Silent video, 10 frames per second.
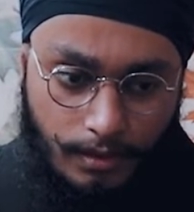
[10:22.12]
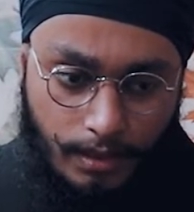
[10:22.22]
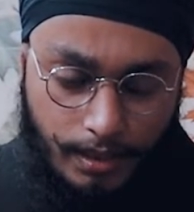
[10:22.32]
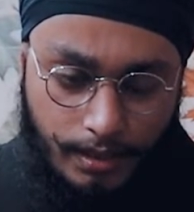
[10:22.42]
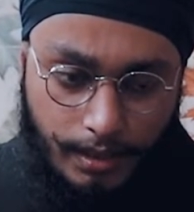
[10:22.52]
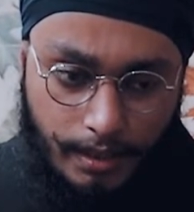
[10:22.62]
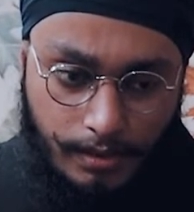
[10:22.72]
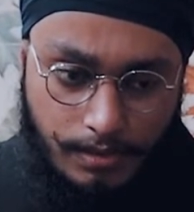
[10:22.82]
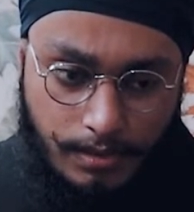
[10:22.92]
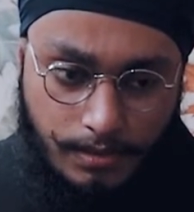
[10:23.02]
anything
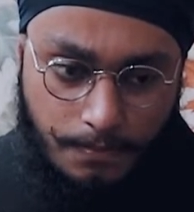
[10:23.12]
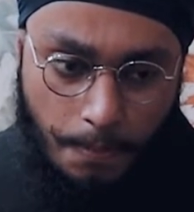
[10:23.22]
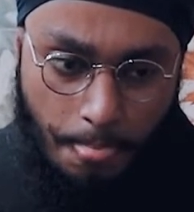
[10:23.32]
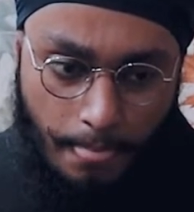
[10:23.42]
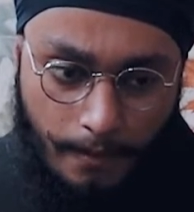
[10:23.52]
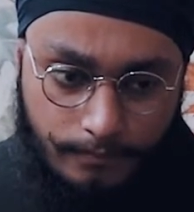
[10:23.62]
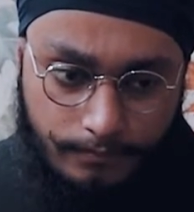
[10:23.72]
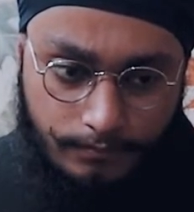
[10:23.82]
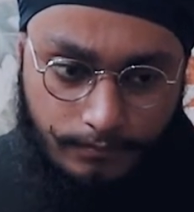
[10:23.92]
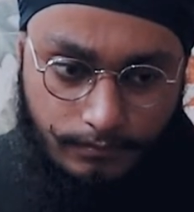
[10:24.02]
else?
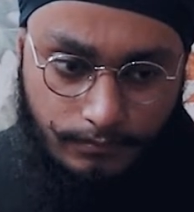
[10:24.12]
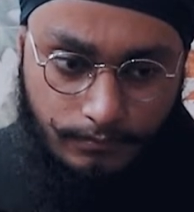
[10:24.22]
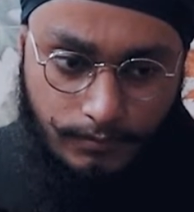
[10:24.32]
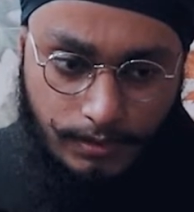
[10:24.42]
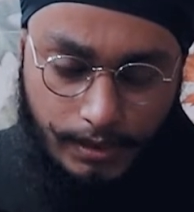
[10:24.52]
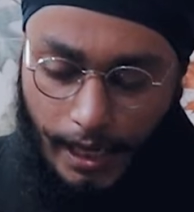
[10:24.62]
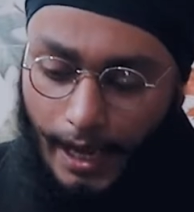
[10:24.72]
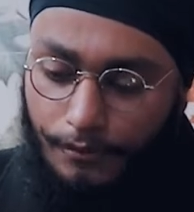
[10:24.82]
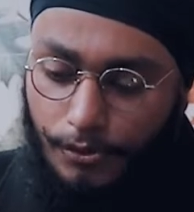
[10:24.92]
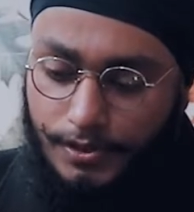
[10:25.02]
See,
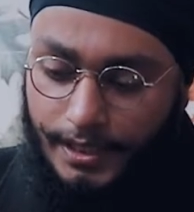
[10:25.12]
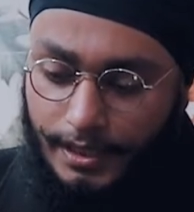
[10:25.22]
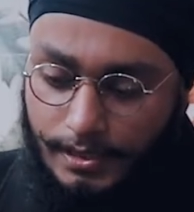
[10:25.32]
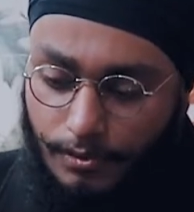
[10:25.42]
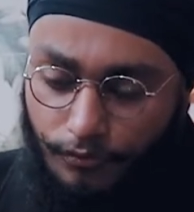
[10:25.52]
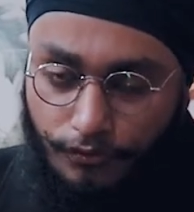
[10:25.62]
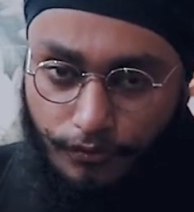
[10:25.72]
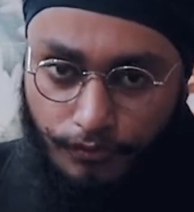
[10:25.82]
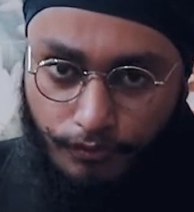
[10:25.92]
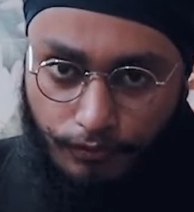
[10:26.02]
I was getting some
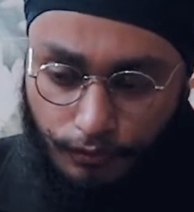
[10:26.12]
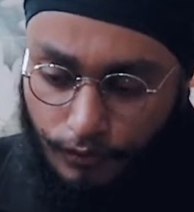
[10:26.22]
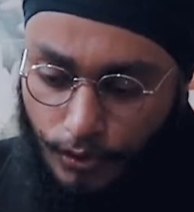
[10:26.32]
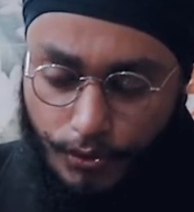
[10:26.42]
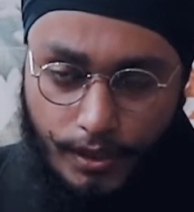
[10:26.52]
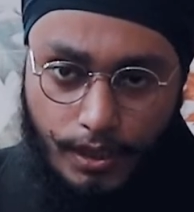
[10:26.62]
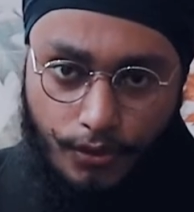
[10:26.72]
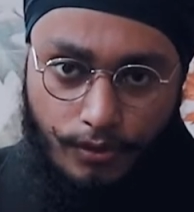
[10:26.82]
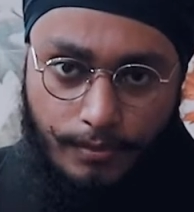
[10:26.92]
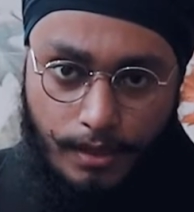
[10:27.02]
floral
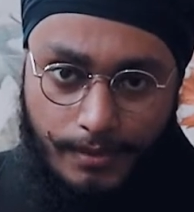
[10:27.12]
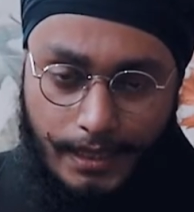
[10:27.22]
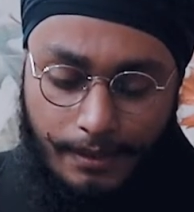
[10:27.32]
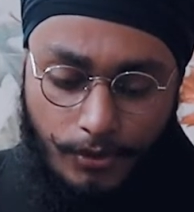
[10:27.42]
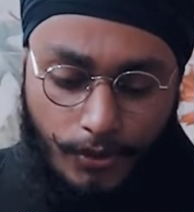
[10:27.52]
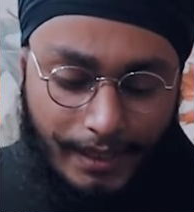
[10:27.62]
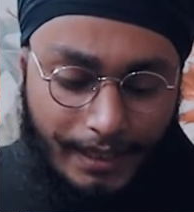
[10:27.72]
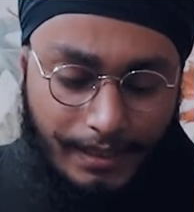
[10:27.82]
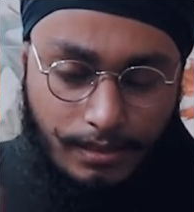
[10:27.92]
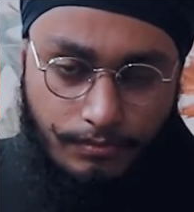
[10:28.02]
aroma, but I'm not
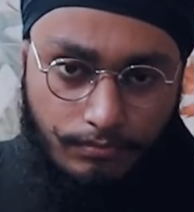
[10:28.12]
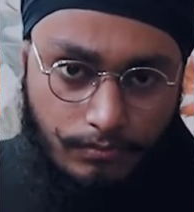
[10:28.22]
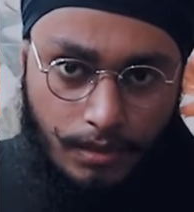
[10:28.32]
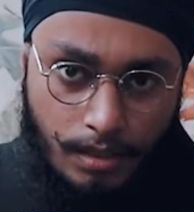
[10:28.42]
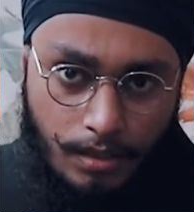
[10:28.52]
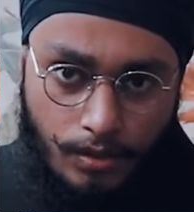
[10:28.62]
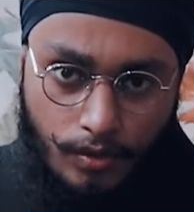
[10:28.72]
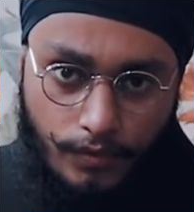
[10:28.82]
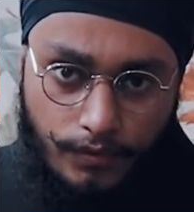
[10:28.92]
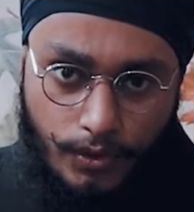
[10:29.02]
getting some
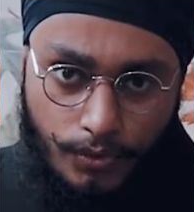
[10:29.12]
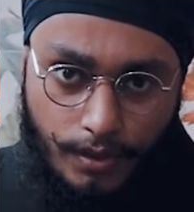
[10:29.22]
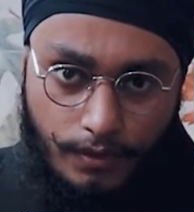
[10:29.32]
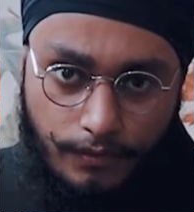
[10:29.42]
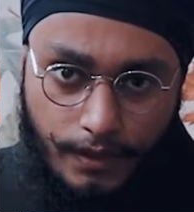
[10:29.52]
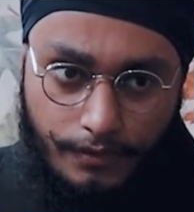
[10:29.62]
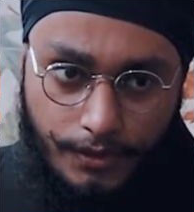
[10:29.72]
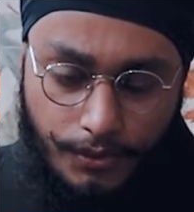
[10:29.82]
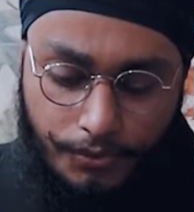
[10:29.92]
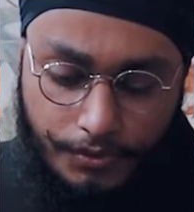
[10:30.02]
floral flavor
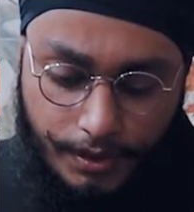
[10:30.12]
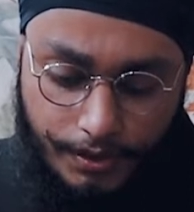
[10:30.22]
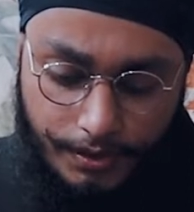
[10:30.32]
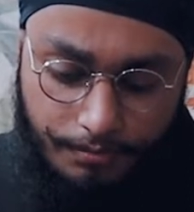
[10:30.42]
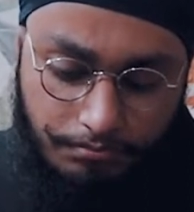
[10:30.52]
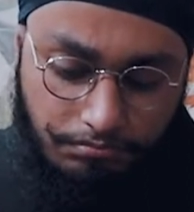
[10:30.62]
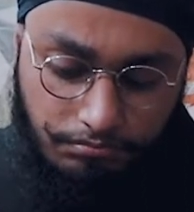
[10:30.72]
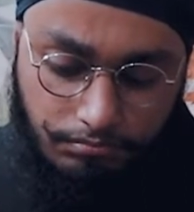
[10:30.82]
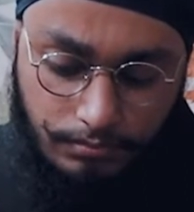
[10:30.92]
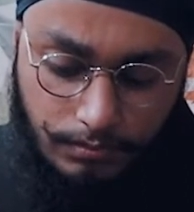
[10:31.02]
notes here.
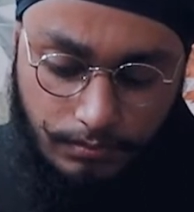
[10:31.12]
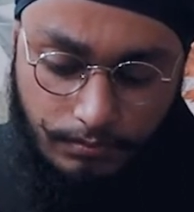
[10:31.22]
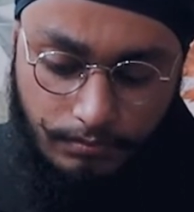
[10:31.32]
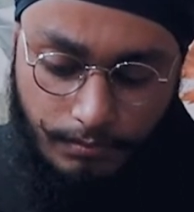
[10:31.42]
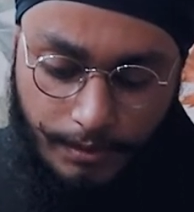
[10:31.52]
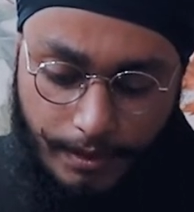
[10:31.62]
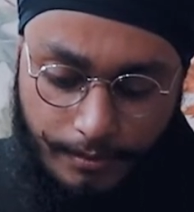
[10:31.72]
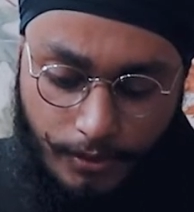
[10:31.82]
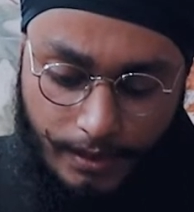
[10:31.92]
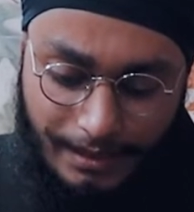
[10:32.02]
Maybe I'm
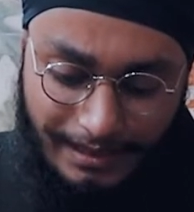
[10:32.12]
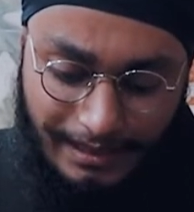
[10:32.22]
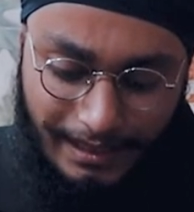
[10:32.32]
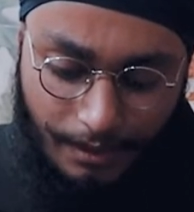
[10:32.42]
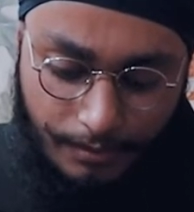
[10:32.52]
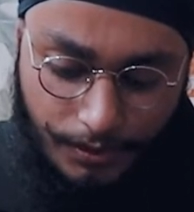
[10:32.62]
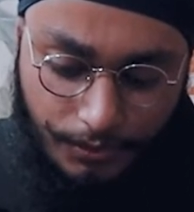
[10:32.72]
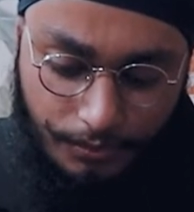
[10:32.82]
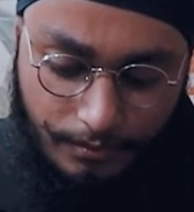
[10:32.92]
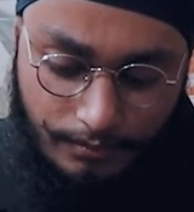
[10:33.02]
not able
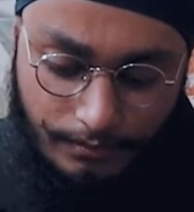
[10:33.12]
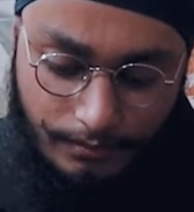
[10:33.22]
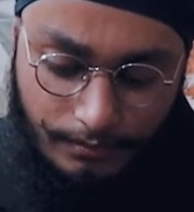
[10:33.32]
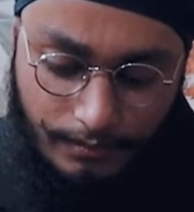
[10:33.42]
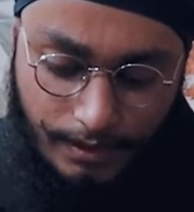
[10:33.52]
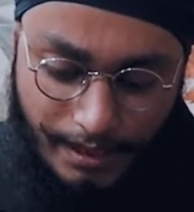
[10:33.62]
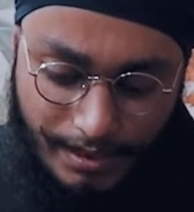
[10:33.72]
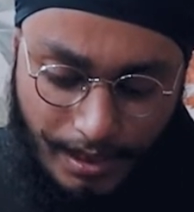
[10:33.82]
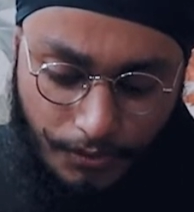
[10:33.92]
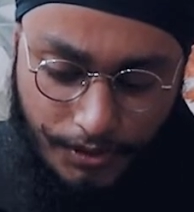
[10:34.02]
to
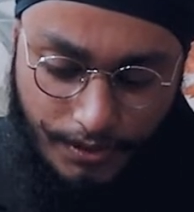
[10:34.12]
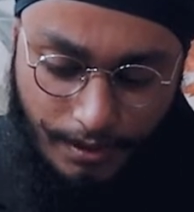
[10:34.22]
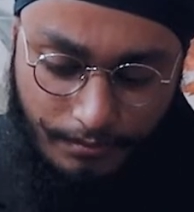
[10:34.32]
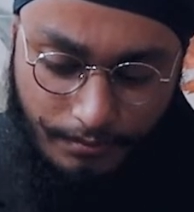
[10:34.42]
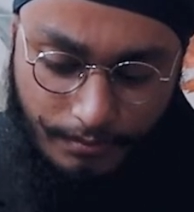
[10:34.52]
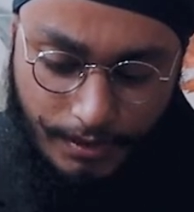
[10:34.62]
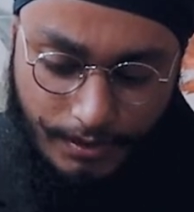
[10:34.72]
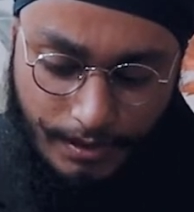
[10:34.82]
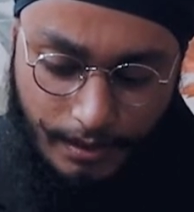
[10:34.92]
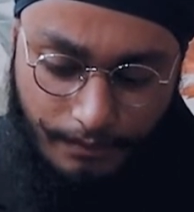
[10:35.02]
distinguish them, but
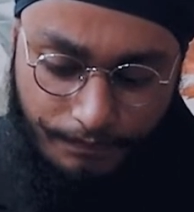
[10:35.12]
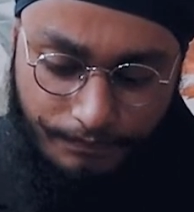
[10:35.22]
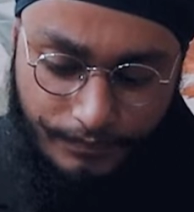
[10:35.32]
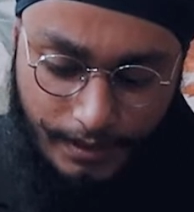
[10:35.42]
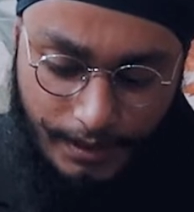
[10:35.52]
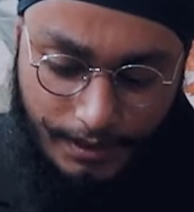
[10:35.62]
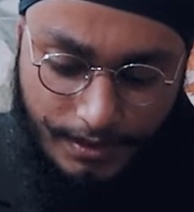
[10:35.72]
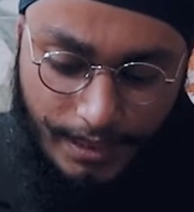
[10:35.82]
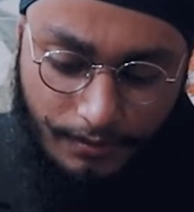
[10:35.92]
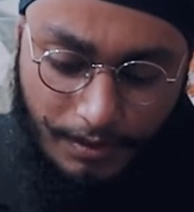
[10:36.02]
still, let's
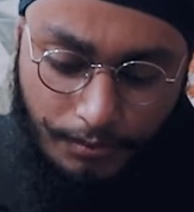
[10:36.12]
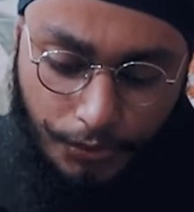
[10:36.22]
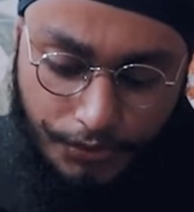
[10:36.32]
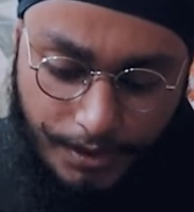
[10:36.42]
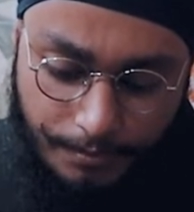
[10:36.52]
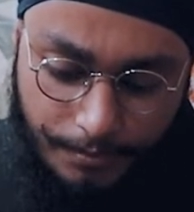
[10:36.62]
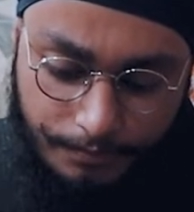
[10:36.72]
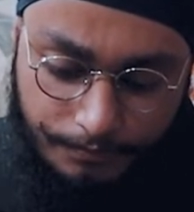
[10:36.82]
take one more sip.